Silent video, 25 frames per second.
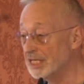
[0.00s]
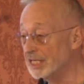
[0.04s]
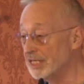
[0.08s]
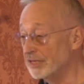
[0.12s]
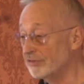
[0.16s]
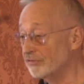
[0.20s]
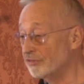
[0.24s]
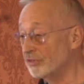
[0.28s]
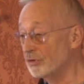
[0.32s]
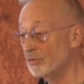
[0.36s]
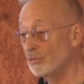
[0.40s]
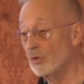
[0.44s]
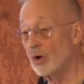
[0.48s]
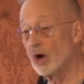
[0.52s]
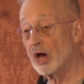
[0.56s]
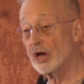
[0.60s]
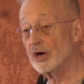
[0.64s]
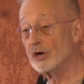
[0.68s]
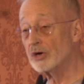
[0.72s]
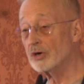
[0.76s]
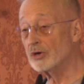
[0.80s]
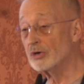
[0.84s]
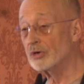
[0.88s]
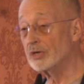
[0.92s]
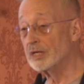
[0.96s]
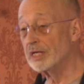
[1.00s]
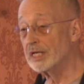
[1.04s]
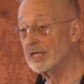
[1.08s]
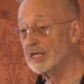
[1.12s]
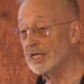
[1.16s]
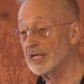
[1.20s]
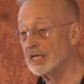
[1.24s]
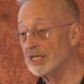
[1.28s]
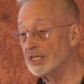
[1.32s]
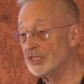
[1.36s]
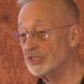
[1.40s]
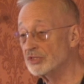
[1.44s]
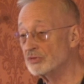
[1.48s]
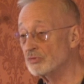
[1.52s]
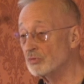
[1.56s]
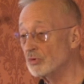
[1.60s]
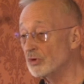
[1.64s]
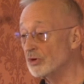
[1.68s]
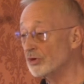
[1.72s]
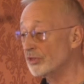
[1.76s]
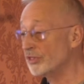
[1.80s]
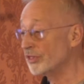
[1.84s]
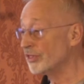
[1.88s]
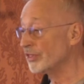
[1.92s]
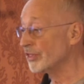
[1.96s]
If the water is
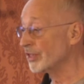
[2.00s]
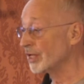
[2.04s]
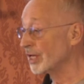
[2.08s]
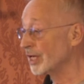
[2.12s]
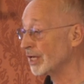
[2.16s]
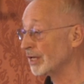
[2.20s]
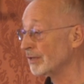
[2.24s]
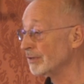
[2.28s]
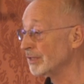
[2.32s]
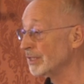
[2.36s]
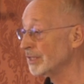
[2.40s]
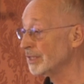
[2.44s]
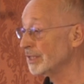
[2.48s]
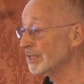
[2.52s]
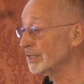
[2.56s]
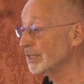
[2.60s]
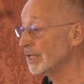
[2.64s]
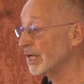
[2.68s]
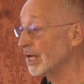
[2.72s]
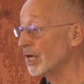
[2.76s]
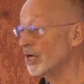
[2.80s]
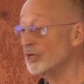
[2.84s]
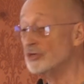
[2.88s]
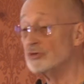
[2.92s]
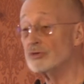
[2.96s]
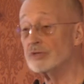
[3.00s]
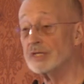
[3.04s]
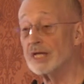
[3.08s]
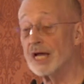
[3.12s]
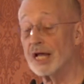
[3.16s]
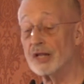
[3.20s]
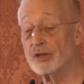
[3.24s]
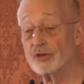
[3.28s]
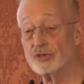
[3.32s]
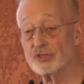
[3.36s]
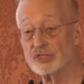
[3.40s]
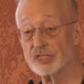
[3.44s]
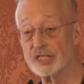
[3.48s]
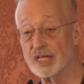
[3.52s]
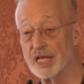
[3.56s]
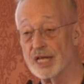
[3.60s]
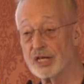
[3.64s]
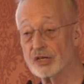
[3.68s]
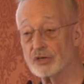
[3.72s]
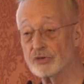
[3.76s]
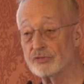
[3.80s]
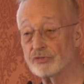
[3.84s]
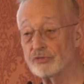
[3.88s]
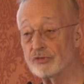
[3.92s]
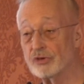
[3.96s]
worth $100 an
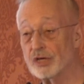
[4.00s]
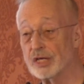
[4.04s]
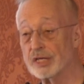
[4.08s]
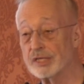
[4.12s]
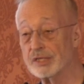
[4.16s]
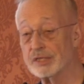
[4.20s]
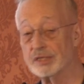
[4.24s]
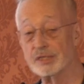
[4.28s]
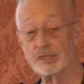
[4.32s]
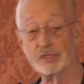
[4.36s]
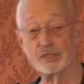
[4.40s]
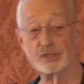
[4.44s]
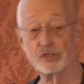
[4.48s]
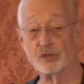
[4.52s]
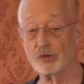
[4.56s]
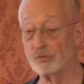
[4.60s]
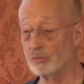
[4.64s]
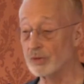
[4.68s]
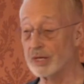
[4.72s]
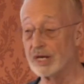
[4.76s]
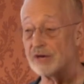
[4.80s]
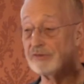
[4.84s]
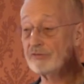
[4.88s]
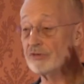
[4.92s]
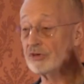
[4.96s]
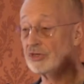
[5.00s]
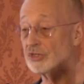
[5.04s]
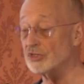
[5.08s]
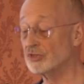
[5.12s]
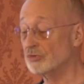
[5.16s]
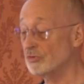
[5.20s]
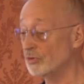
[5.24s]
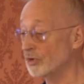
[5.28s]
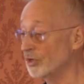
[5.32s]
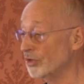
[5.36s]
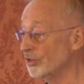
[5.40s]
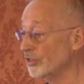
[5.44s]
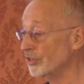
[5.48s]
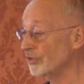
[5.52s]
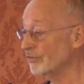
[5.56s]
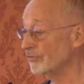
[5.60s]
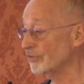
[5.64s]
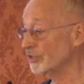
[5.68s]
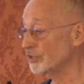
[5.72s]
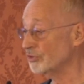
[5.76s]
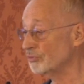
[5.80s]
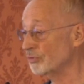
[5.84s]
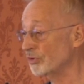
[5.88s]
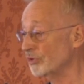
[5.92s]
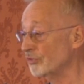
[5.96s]
acre foot, or whatever it's worth, if
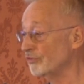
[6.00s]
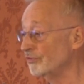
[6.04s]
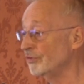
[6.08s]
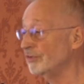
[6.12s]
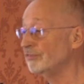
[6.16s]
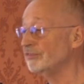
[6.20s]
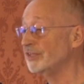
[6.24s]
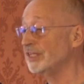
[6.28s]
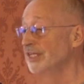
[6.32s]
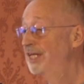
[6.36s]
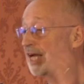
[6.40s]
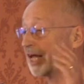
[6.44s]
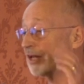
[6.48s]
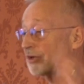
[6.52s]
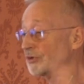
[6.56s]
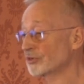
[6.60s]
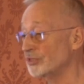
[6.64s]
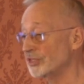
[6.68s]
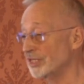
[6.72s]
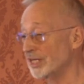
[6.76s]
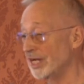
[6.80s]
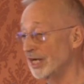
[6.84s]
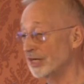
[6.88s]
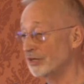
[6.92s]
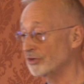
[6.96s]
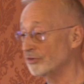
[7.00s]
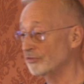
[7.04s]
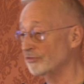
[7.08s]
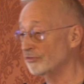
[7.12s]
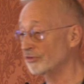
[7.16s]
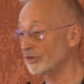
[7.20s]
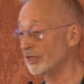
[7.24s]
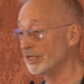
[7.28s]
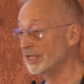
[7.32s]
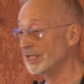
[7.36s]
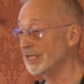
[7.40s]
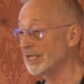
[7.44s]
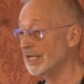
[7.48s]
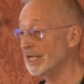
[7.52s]
it's worth $50 an acre foot,